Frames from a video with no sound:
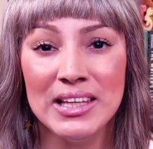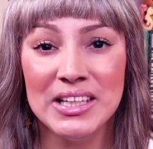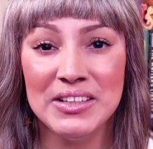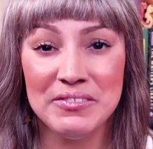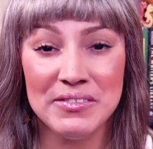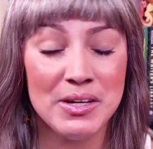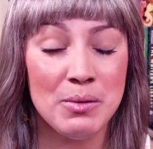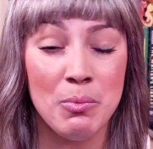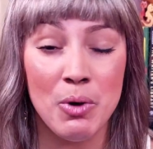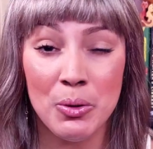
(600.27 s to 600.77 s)

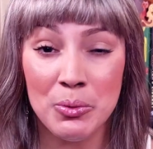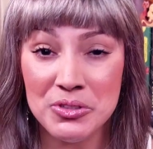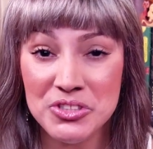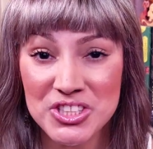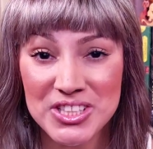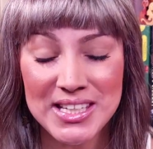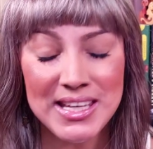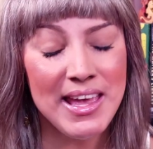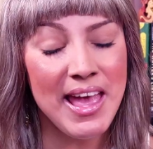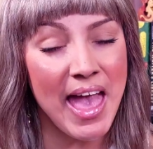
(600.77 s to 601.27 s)
leave an
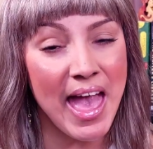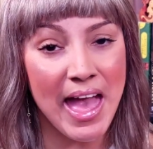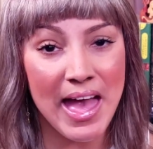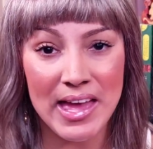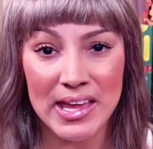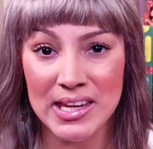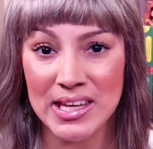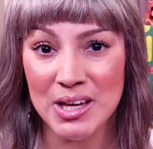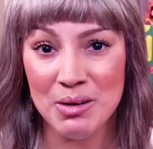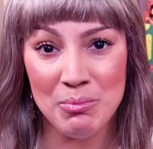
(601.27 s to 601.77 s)
emoji,
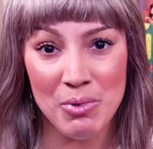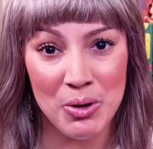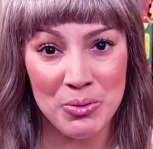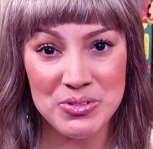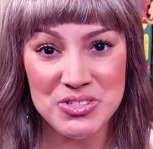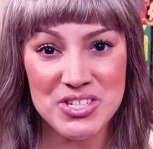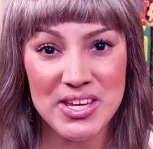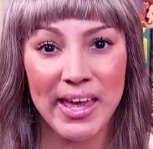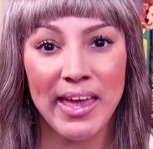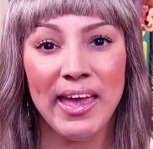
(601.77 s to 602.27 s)
any
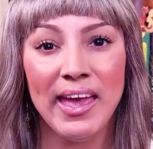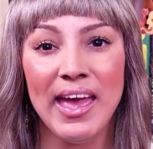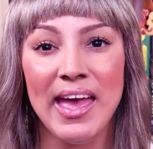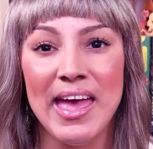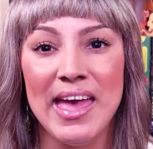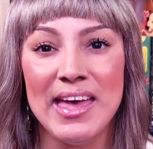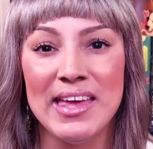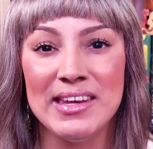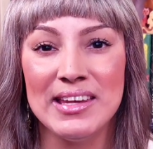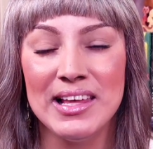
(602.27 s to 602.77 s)
emoji,
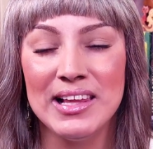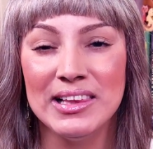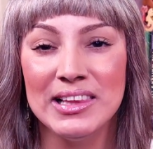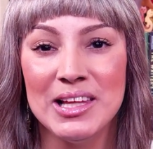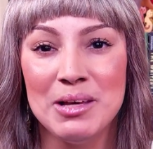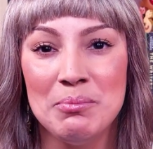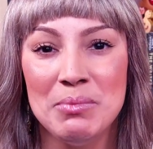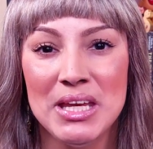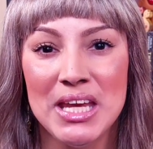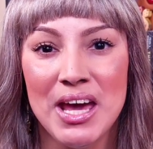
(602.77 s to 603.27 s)
and
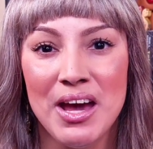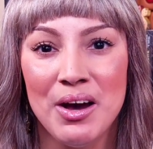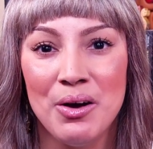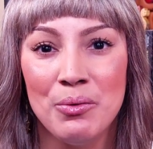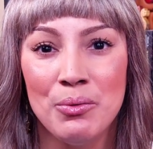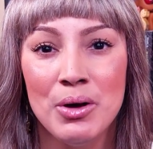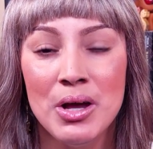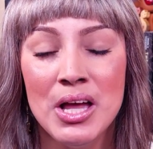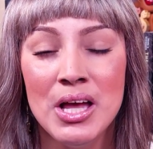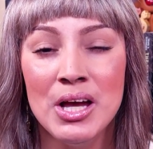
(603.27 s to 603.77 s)
let me
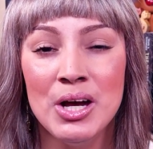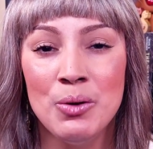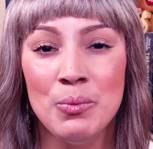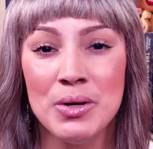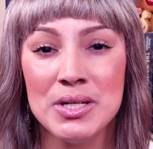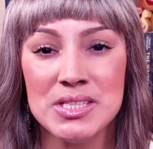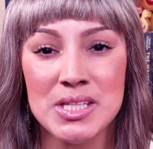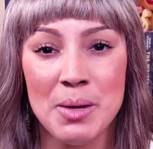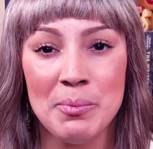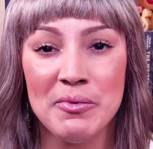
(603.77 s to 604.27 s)
know
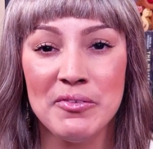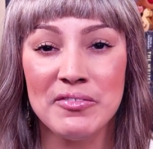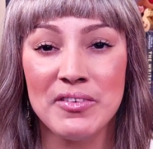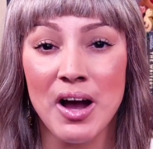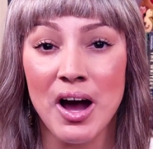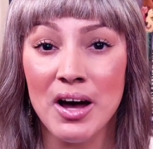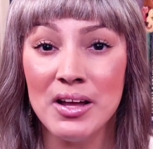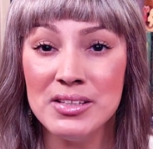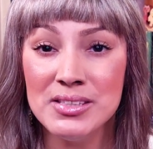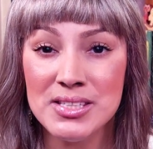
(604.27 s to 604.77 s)
what type of
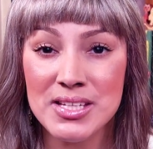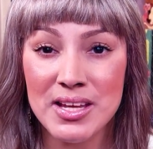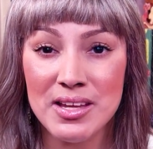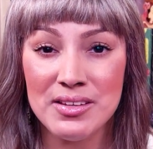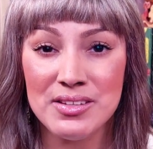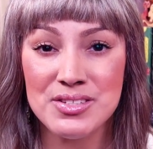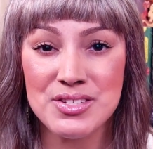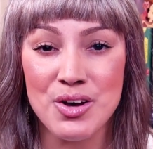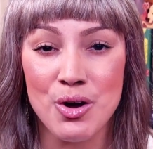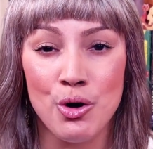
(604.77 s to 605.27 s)

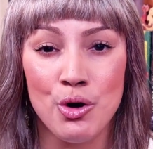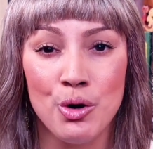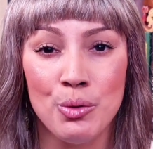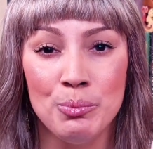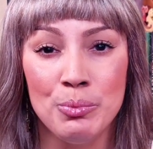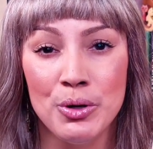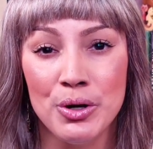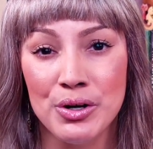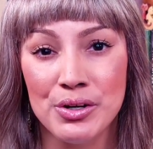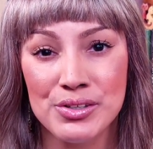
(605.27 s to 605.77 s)
content or
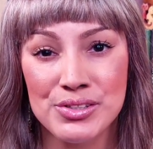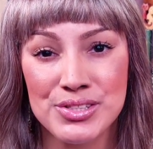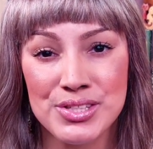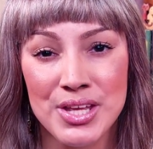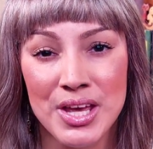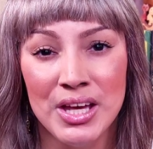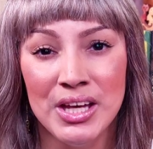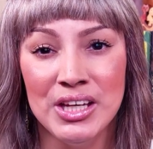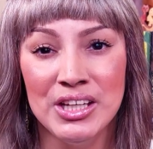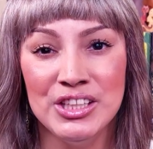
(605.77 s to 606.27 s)

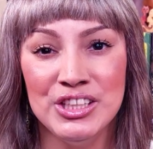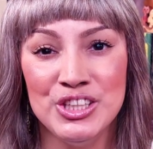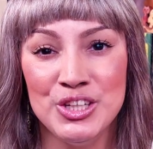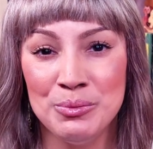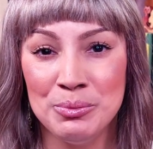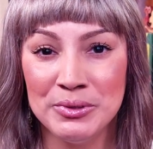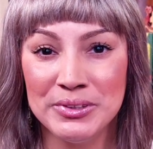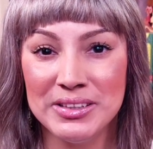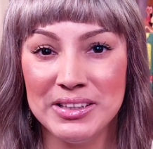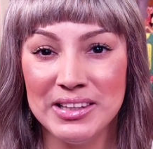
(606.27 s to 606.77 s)
books
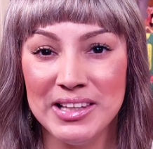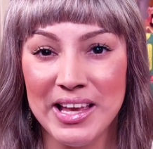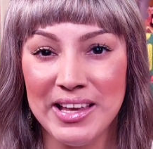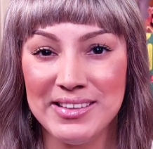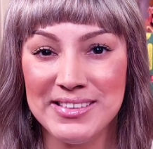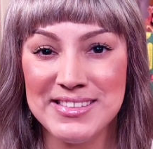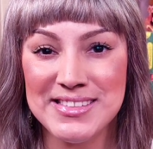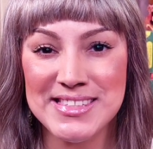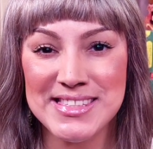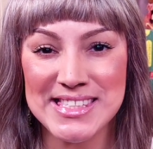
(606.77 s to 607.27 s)
you would
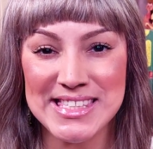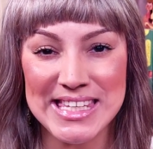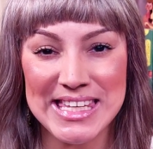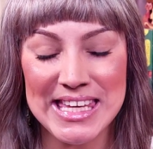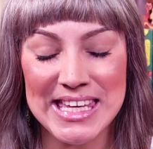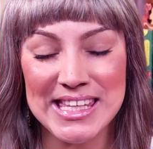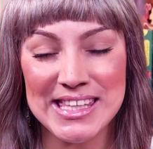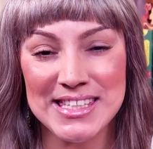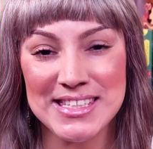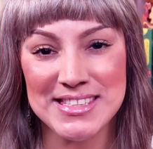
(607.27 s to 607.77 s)
like to
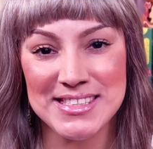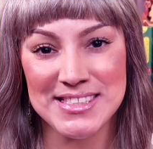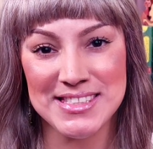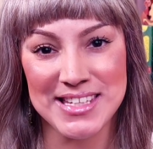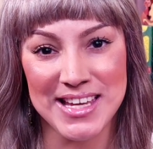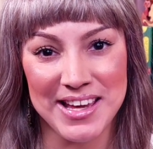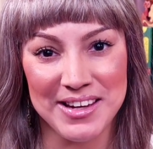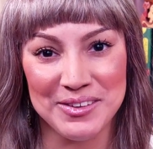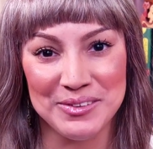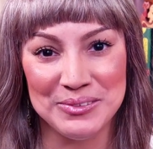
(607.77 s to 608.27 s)
see in this
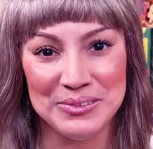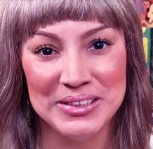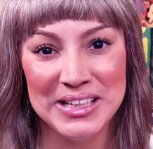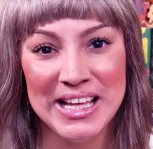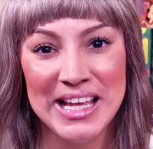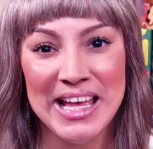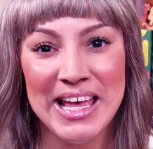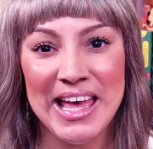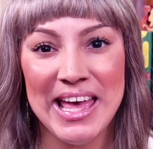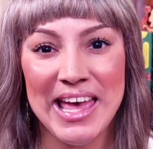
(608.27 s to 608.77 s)
channel.
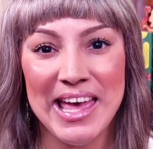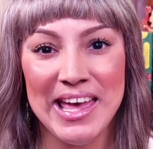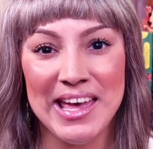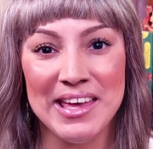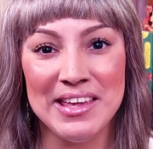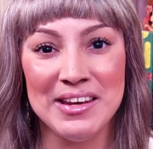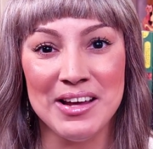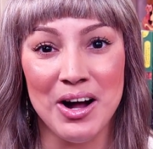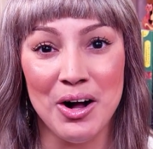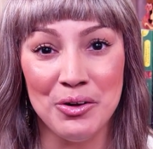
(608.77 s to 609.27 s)

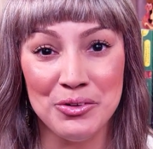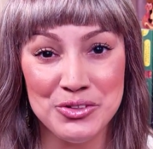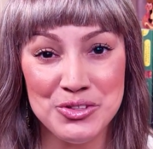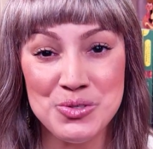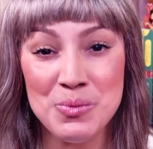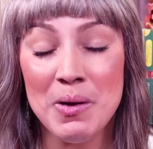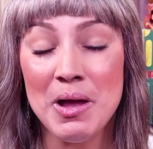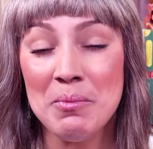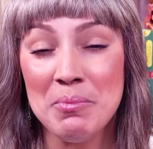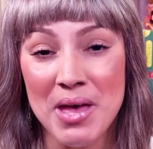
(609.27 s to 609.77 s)
And I'll
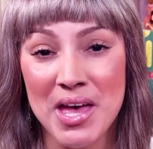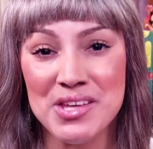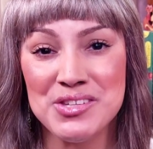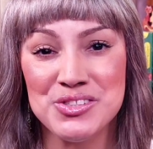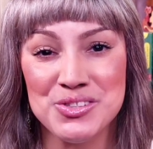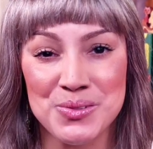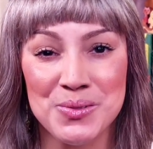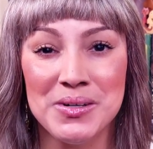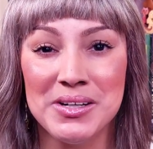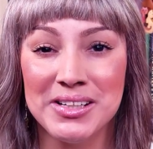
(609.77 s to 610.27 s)
do my
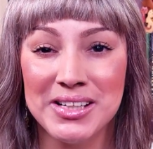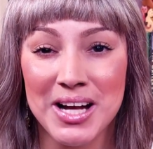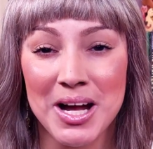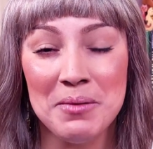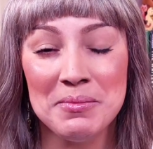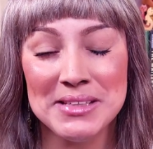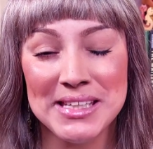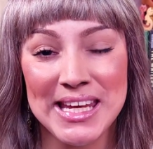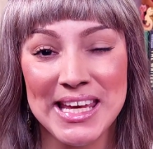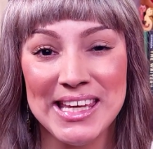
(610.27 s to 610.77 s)
best to
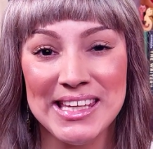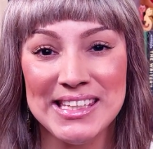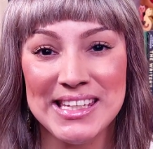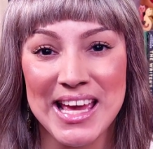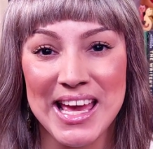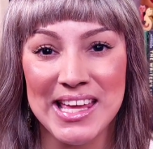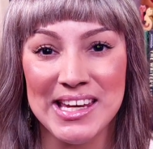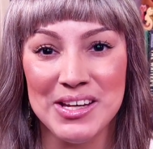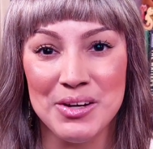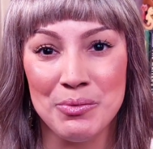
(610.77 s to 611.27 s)
accommodate
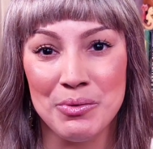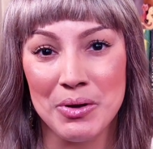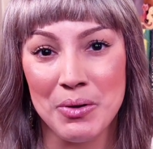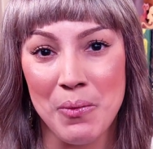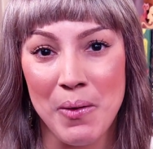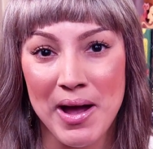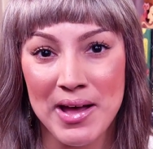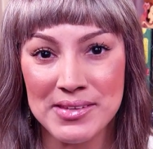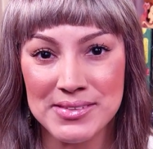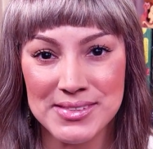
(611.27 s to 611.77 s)
any
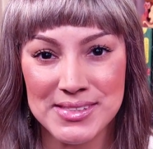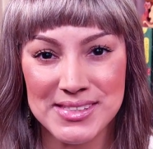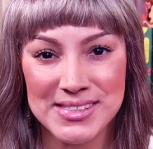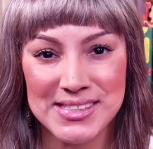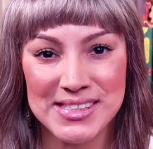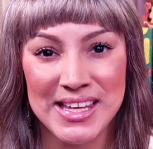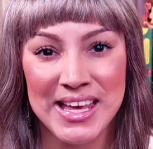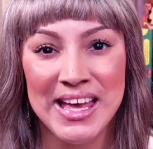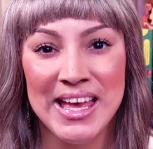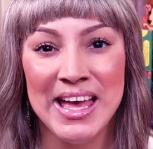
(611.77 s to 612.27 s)

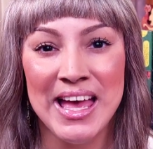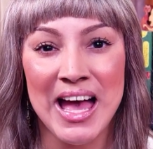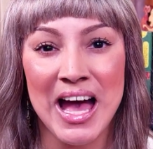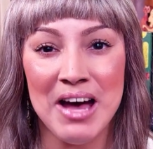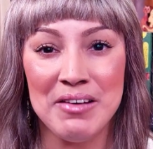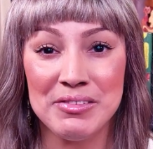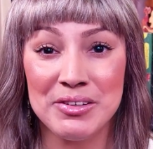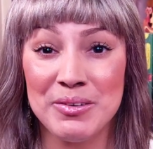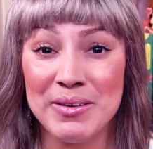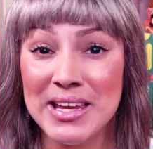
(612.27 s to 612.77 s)
requests.
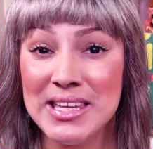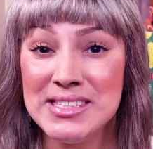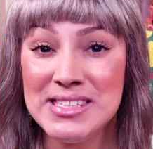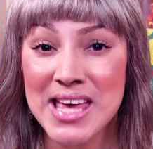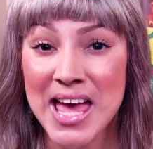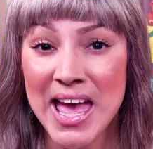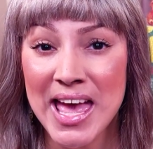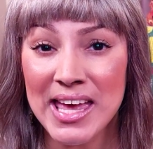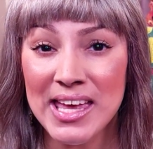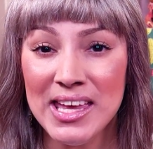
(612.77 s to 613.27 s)
Have a great
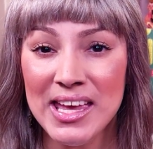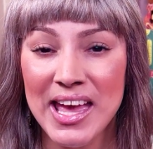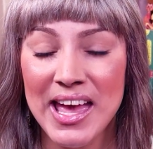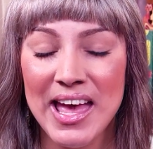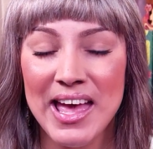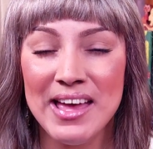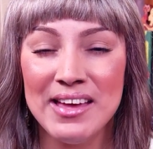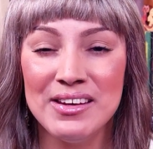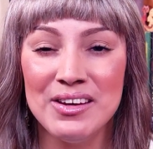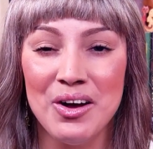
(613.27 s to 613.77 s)
day,
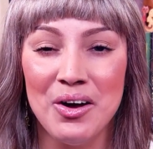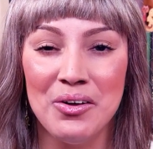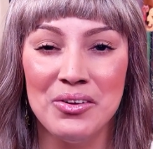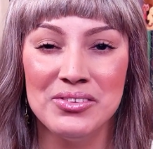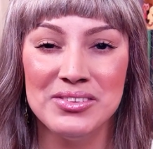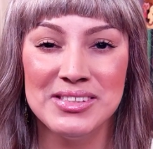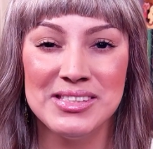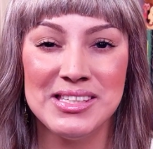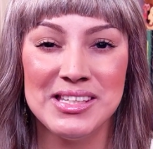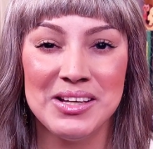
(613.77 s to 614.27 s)
and
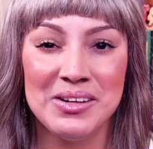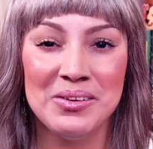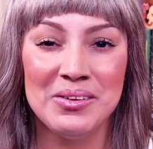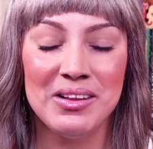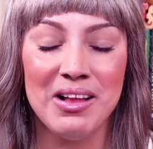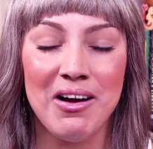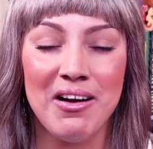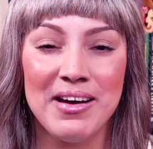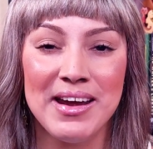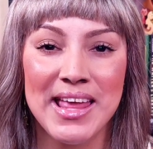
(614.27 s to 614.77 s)

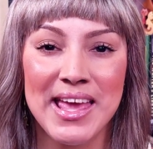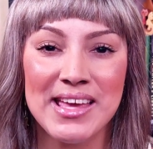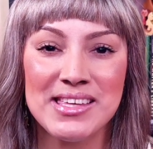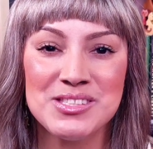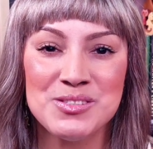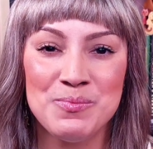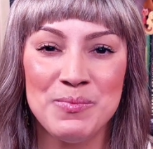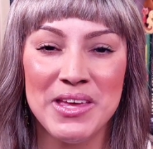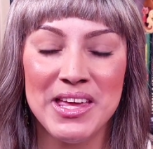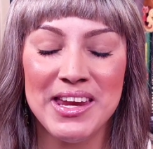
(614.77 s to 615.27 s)
until our
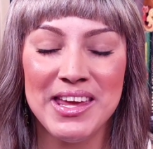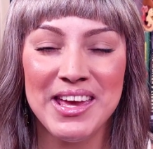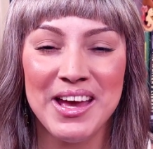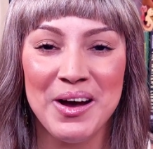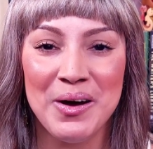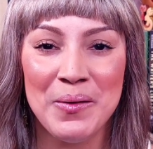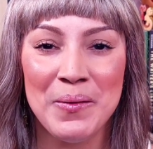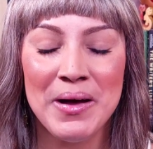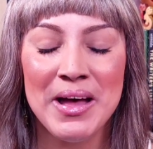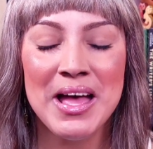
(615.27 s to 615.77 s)
next
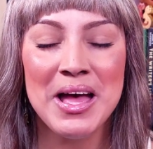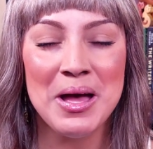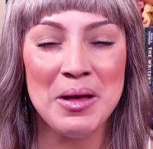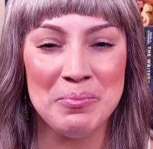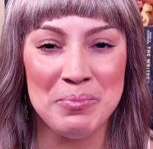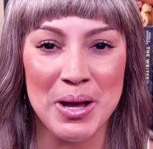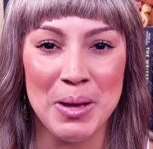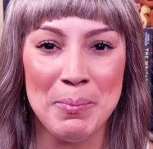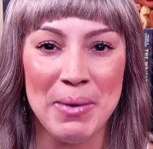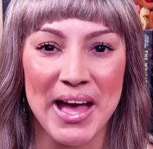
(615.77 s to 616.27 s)
video,
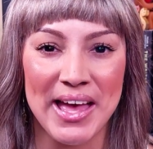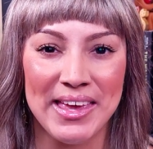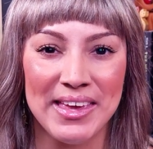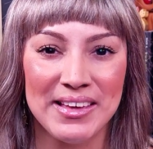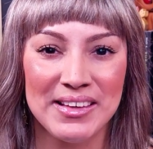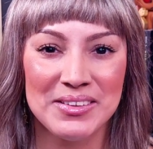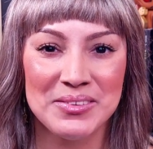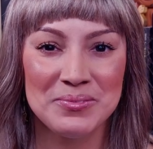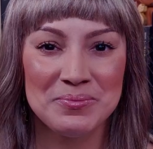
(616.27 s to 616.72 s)
bye bye.